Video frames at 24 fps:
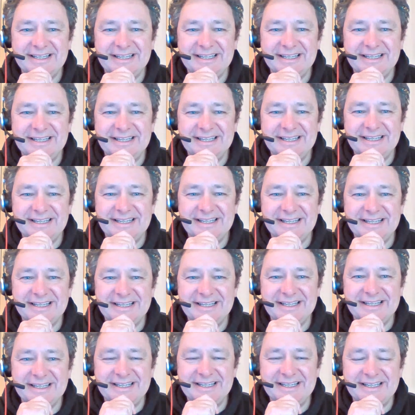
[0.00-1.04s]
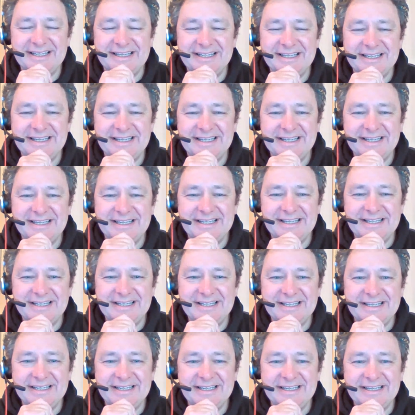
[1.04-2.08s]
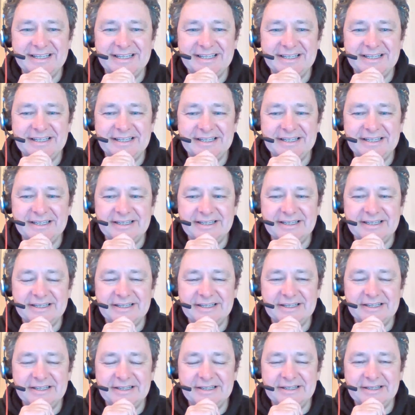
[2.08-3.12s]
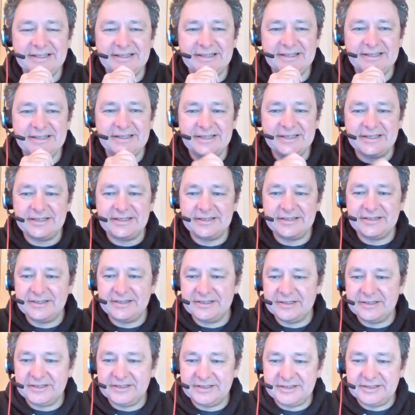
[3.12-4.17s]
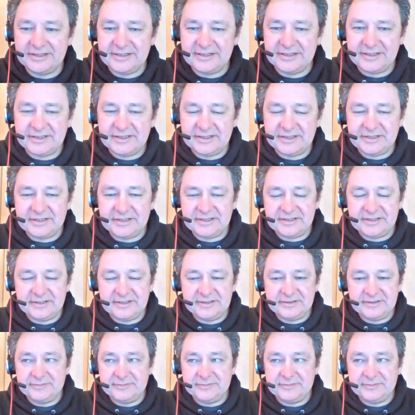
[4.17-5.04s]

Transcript: [no speech]